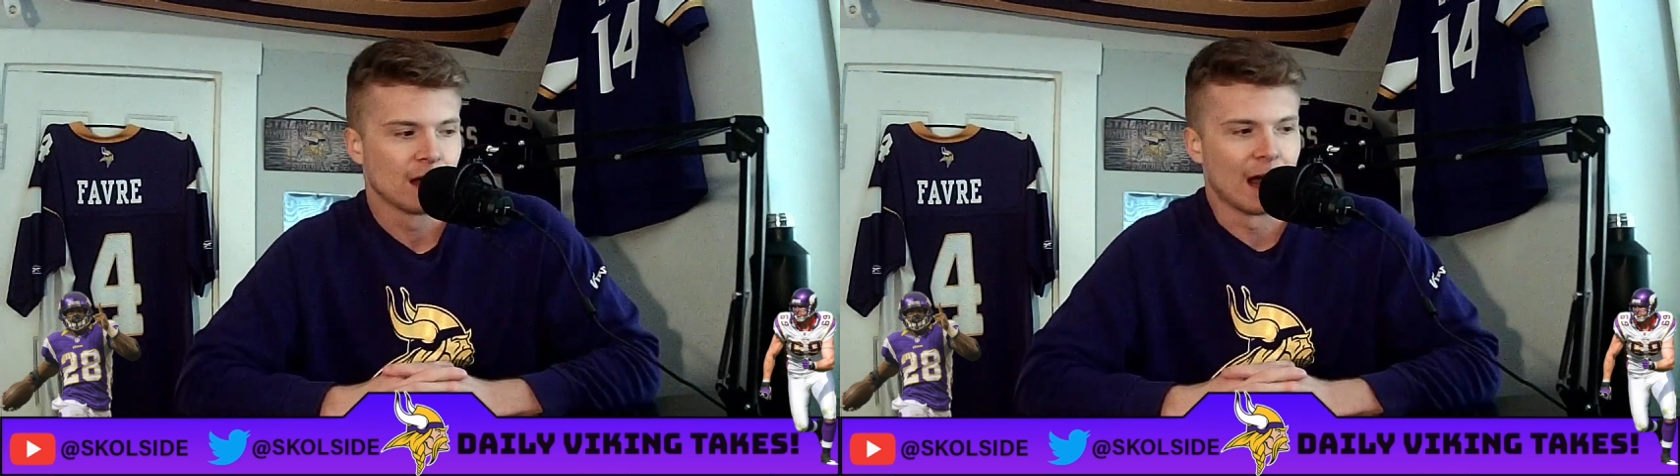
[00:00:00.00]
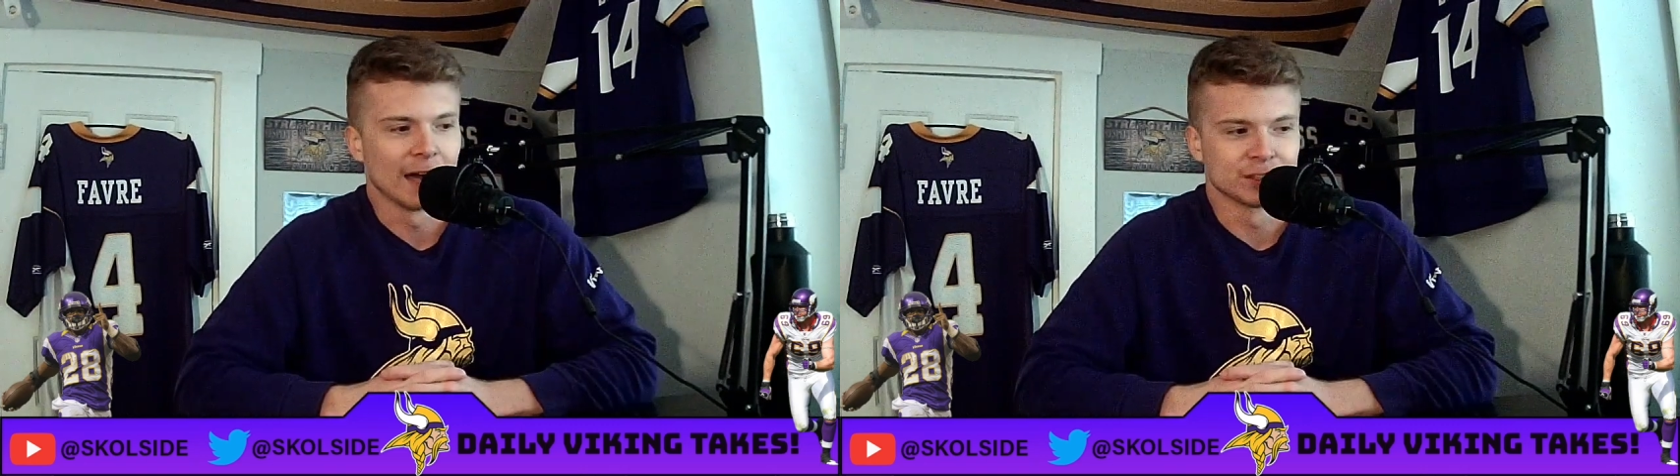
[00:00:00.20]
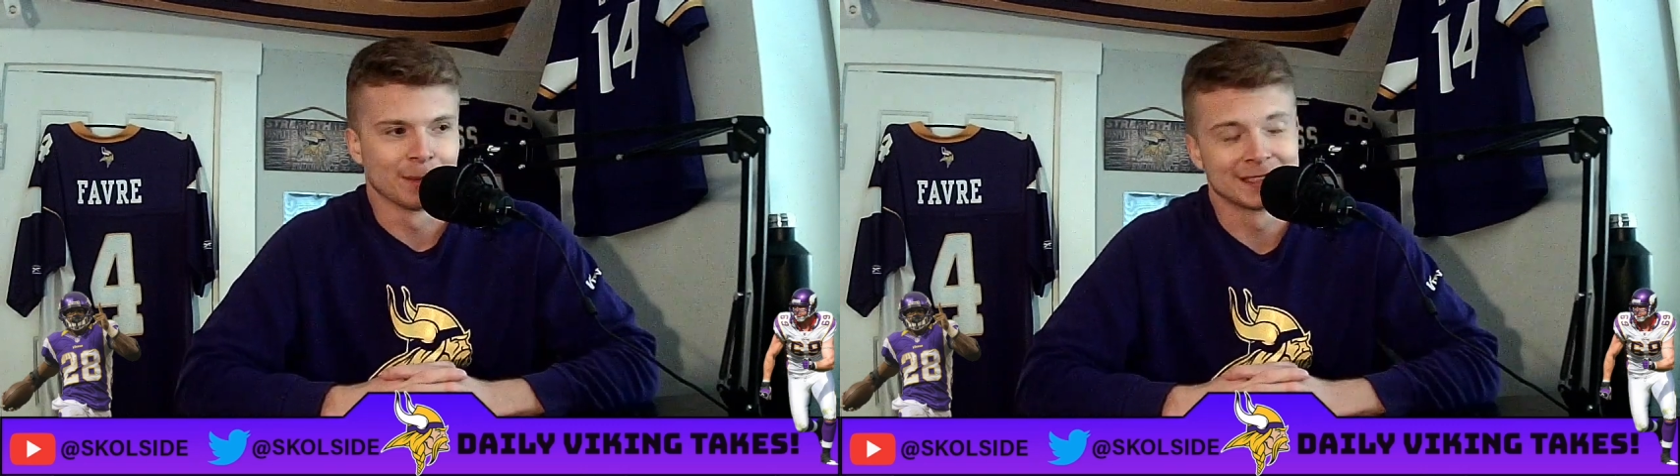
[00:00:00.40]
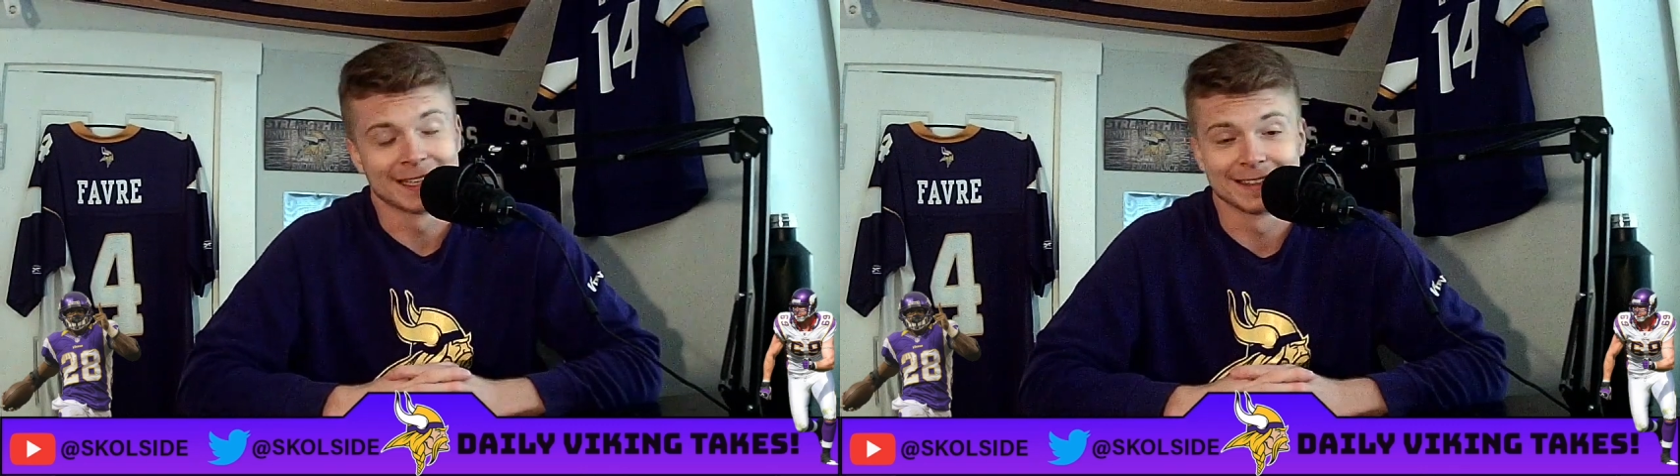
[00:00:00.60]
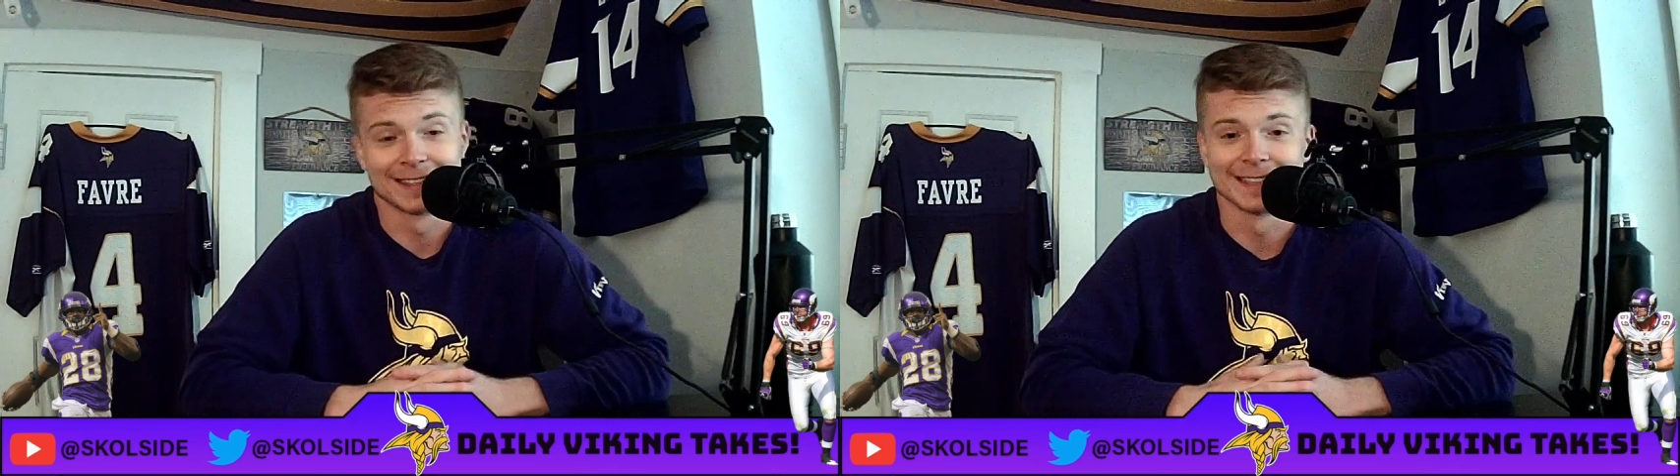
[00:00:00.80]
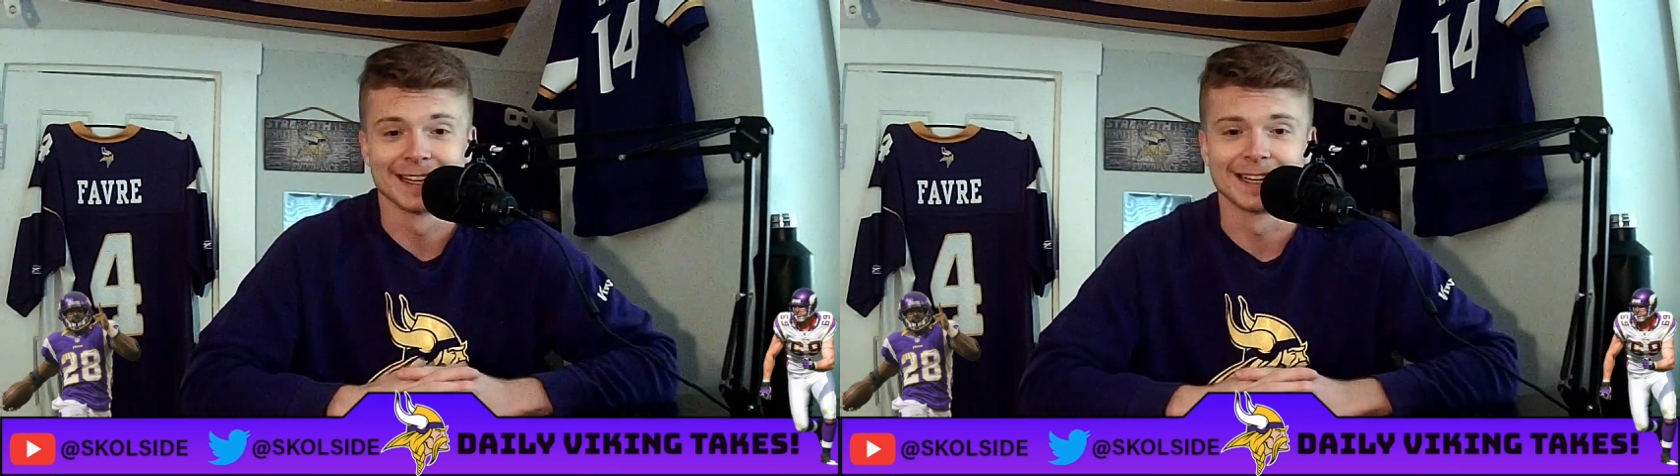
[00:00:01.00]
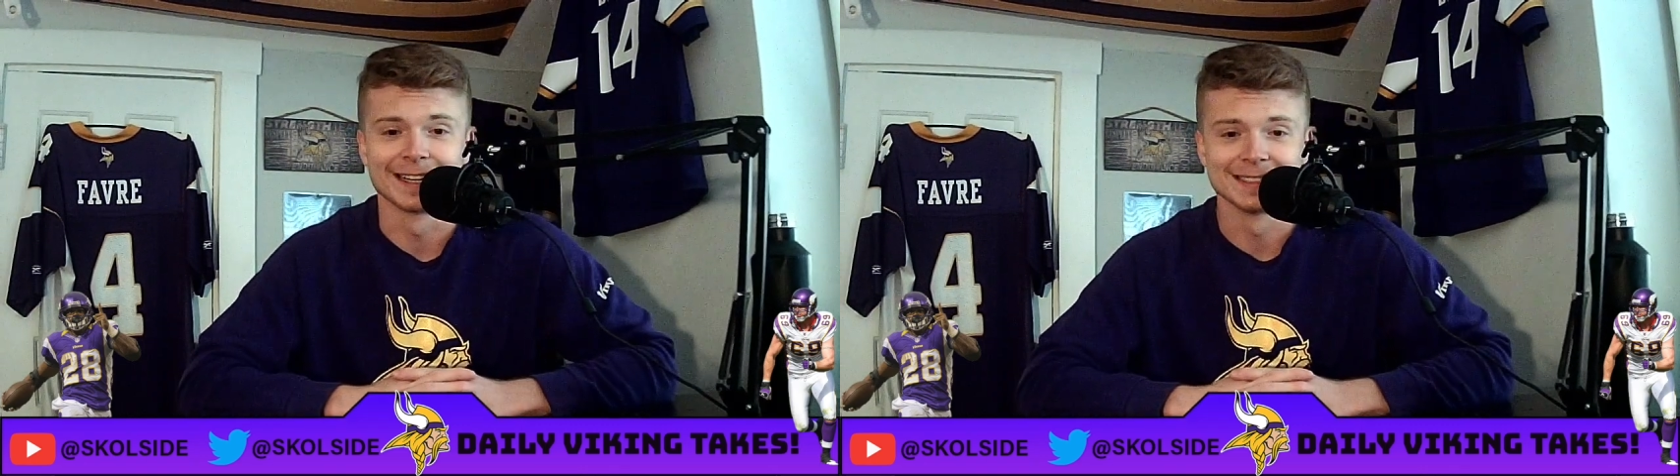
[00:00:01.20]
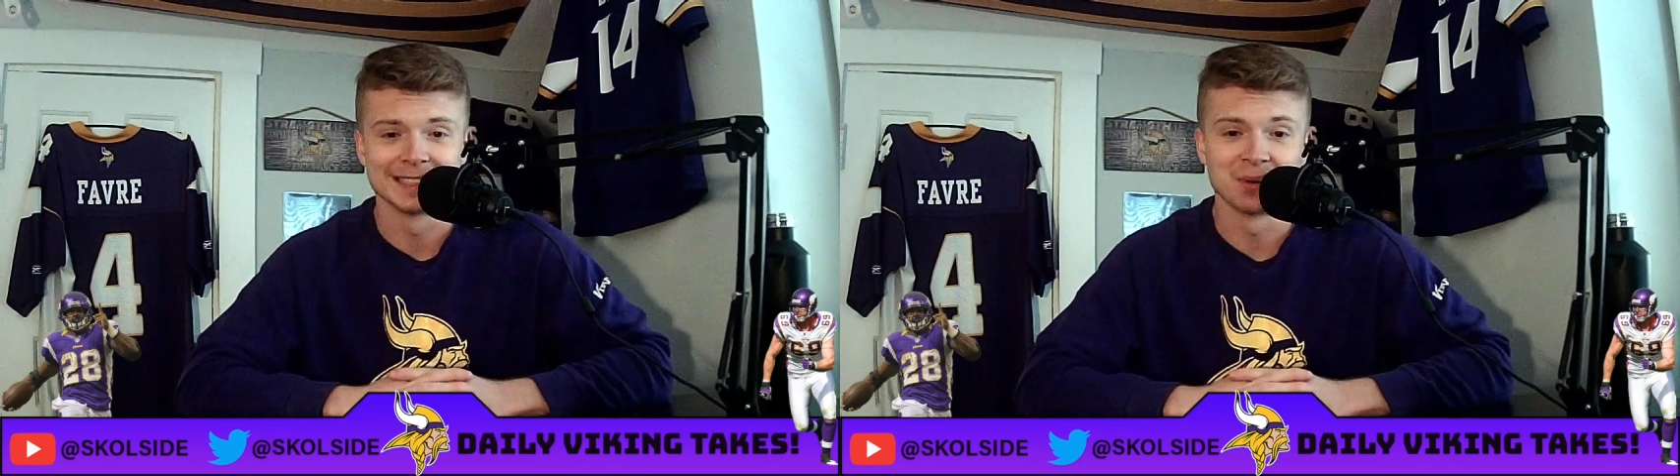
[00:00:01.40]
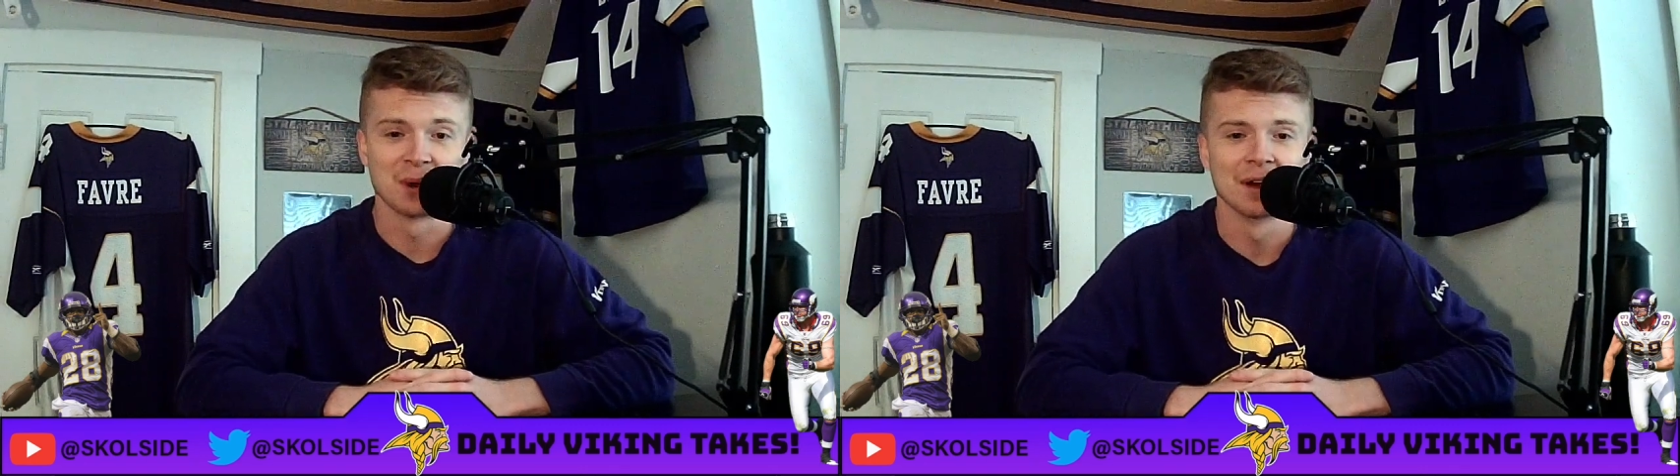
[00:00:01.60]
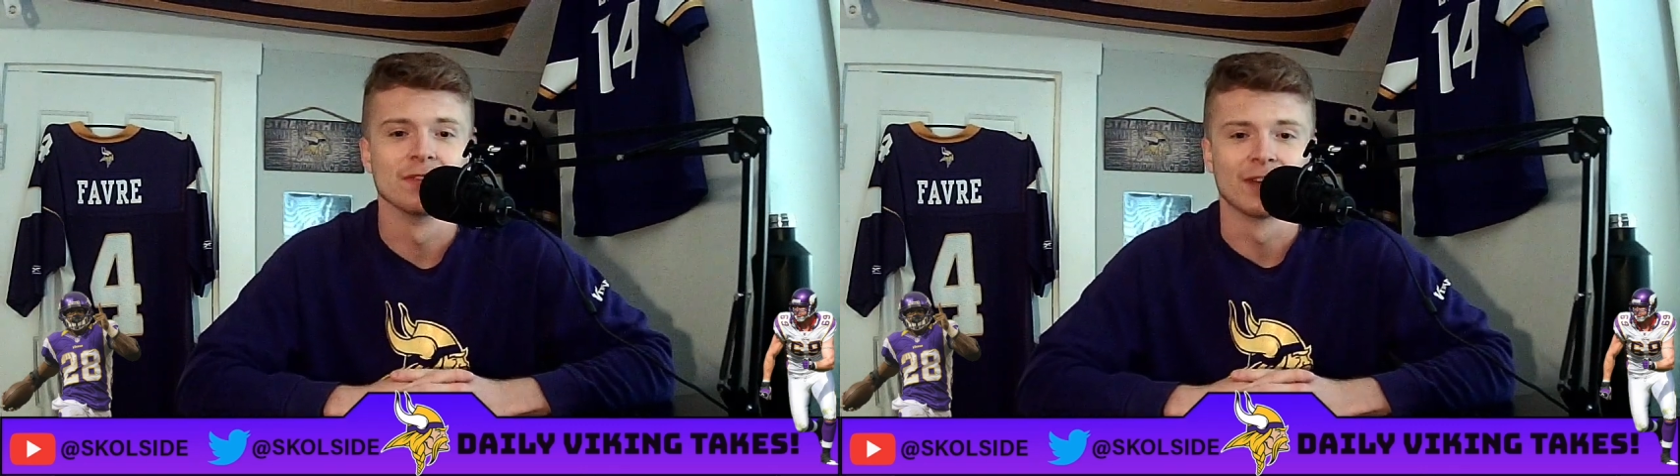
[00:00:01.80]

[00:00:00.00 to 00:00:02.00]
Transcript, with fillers: All right, so my second thing that could derail the